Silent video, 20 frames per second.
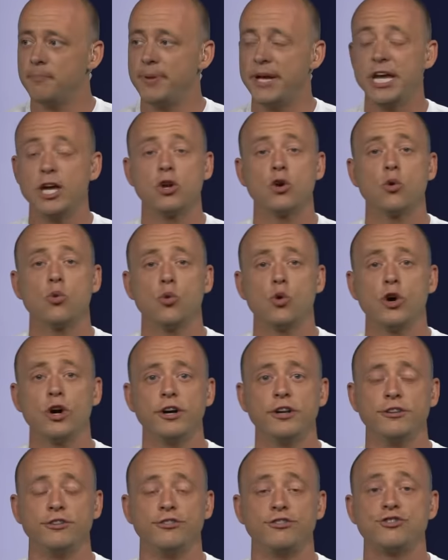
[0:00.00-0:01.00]
Peter
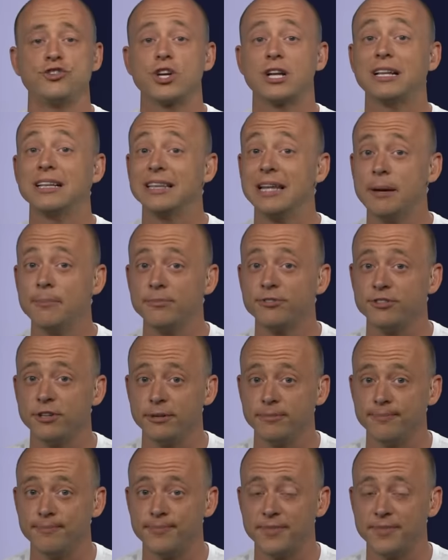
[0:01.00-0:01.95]
Woods to Clemson.